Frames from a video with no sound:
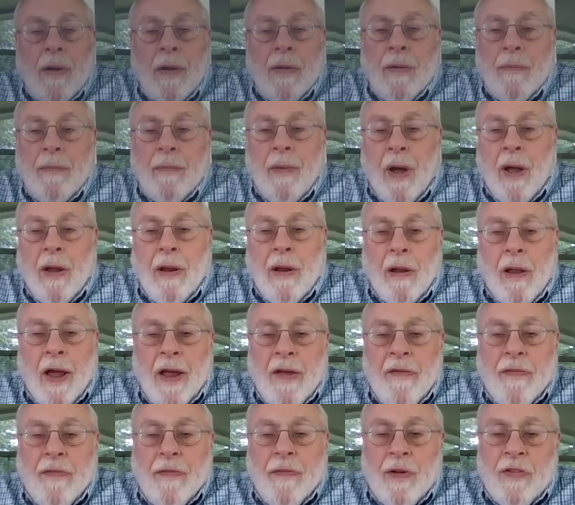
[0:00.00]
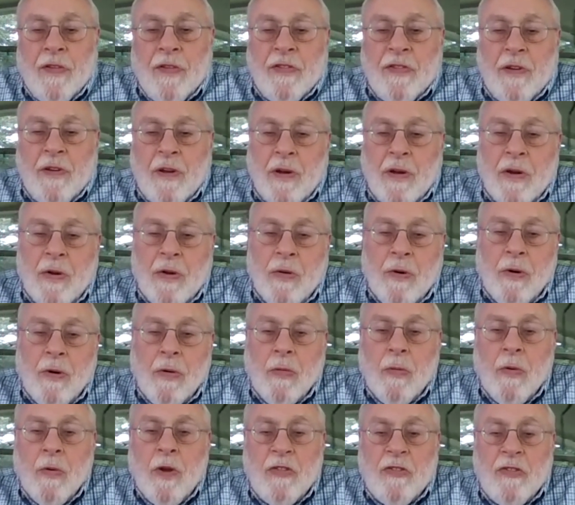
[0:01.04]
My life was a
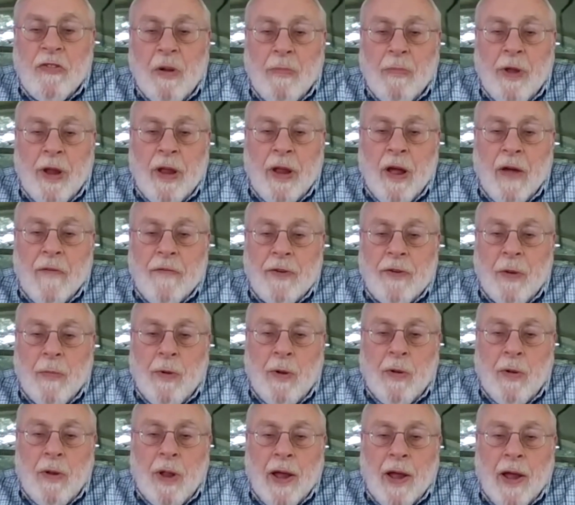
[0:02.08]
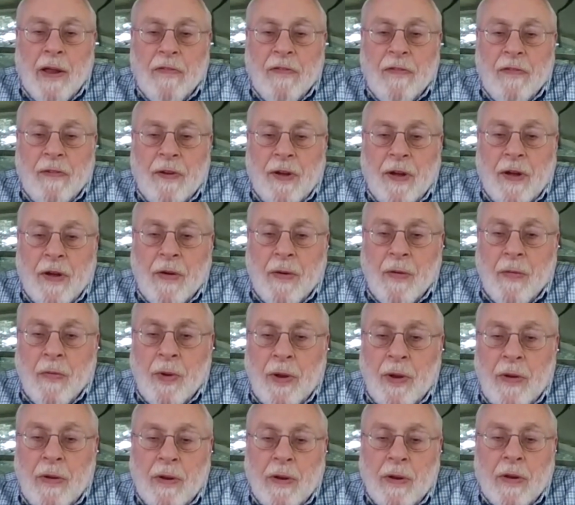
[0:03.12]
reasonably comfortable life.
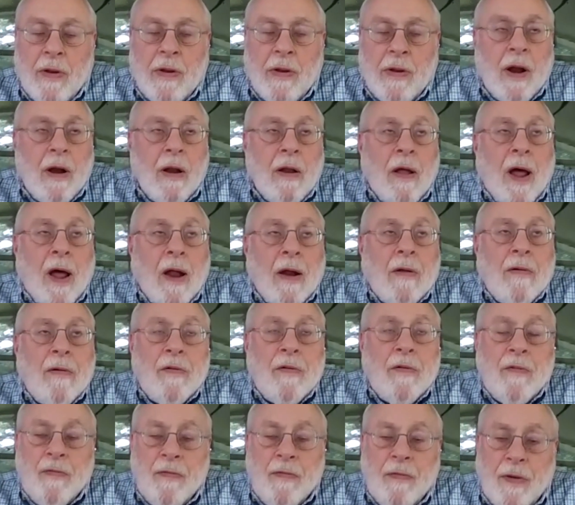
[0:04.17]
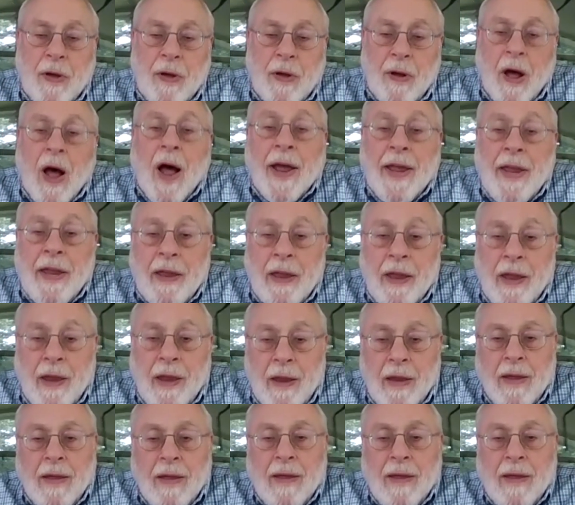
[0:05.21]
We did a lot of hiking